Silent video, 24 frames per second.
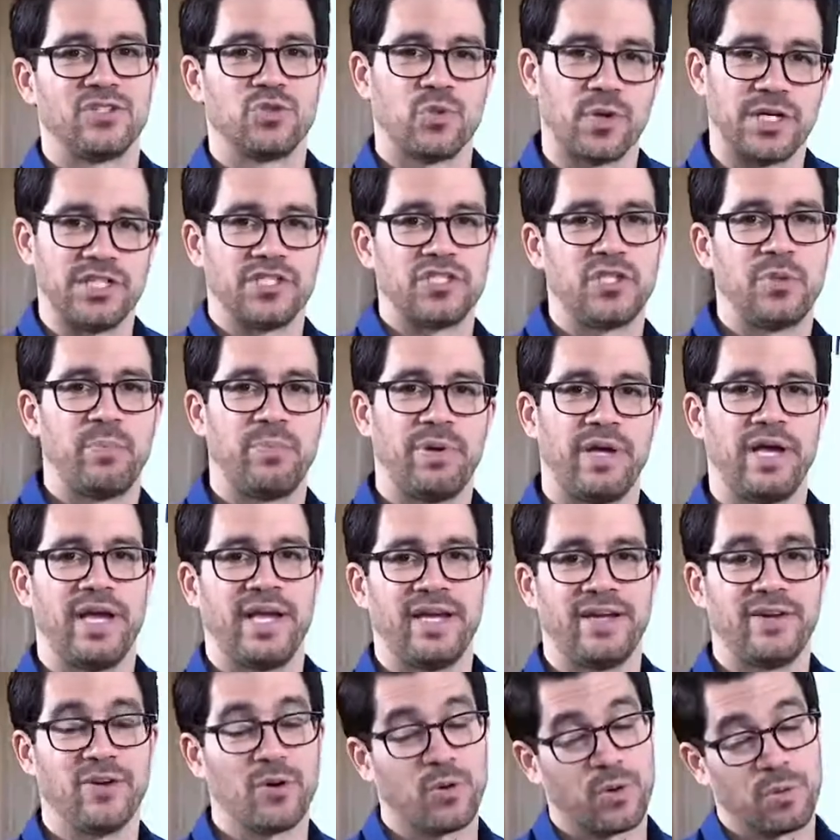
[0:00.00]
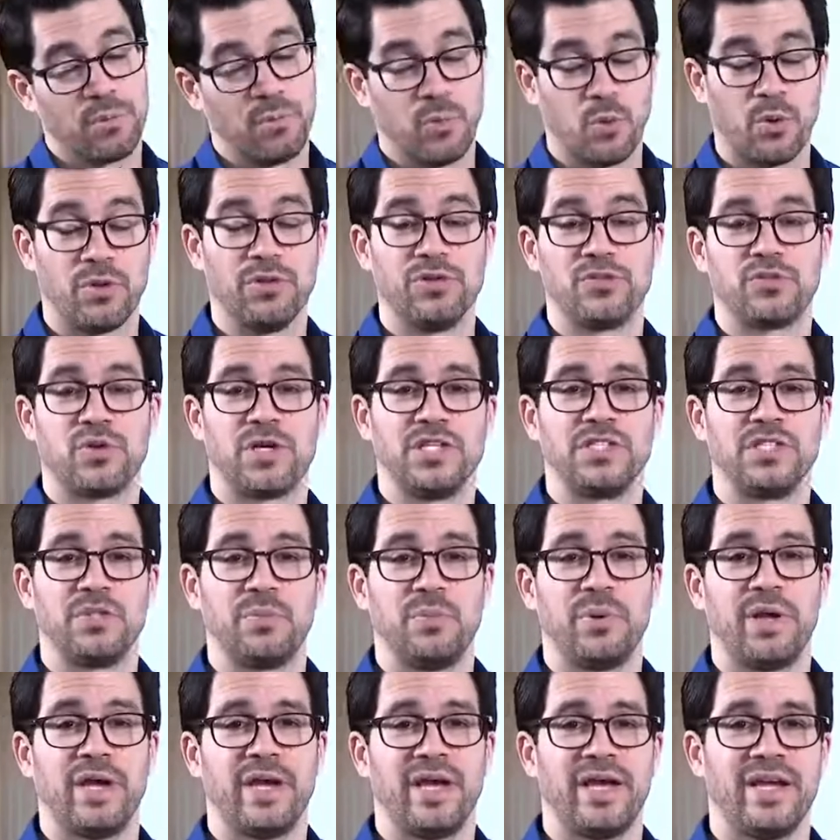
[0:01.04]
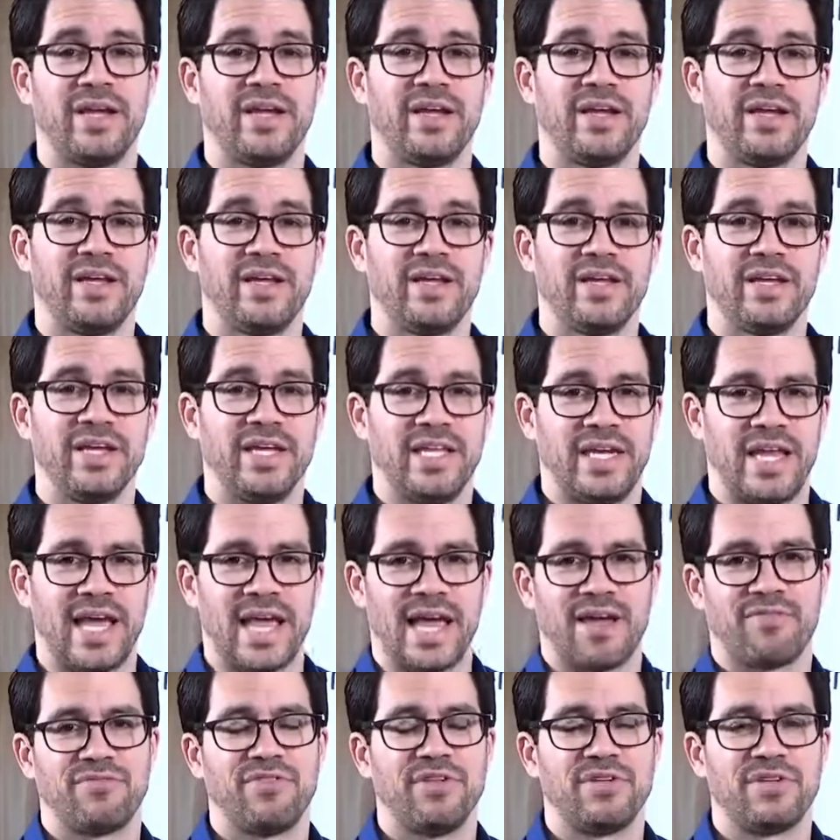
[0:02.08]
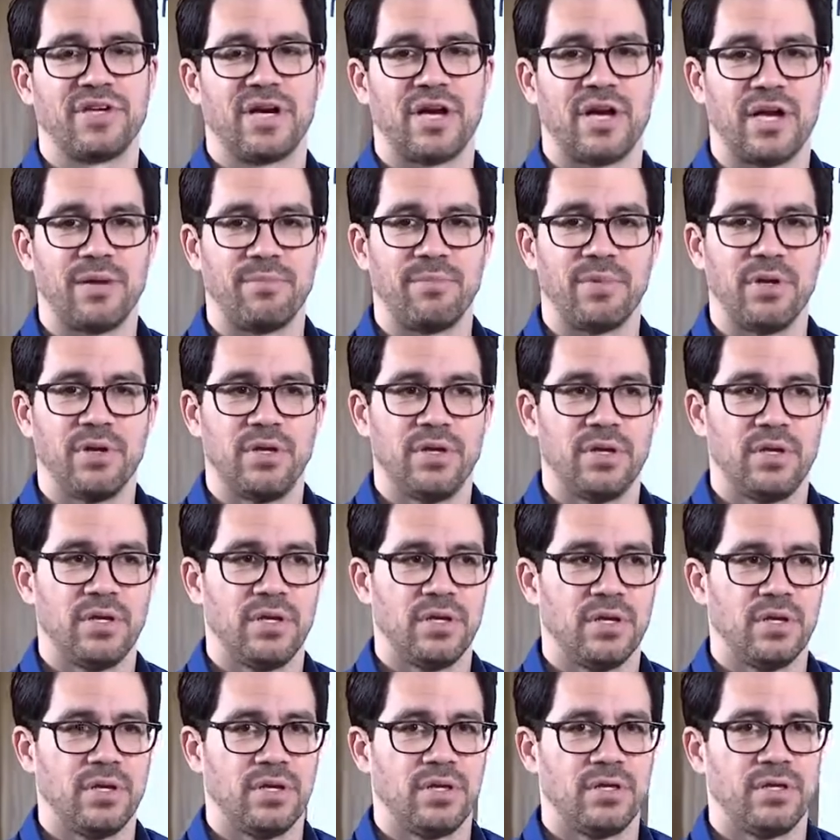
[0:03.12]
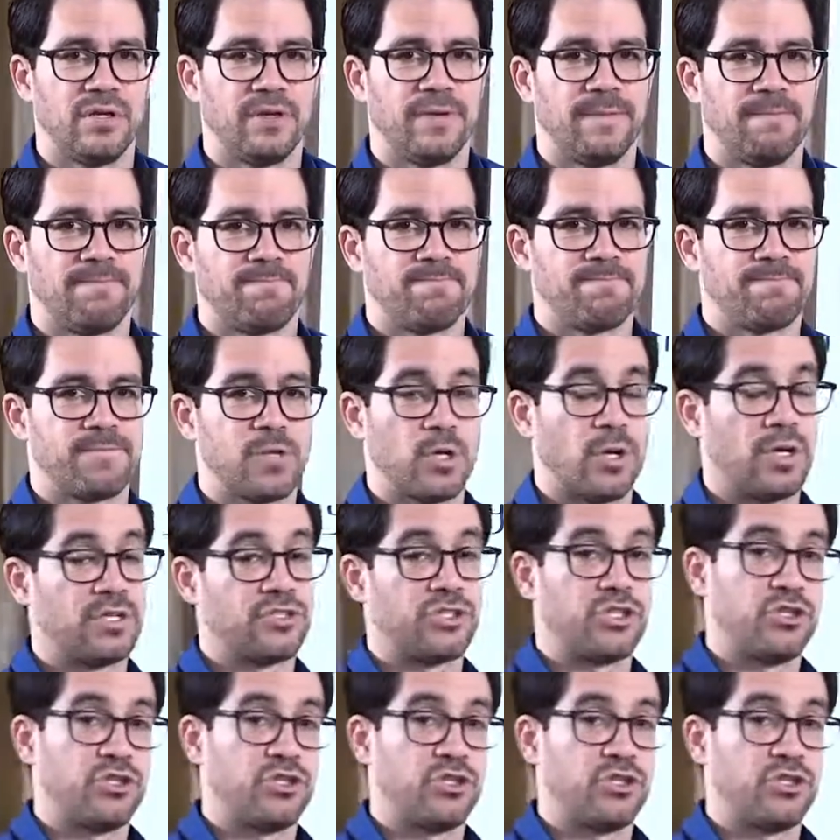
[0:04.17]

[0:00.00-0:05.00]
twice the pay or more than twice the pay in half the time. So I'll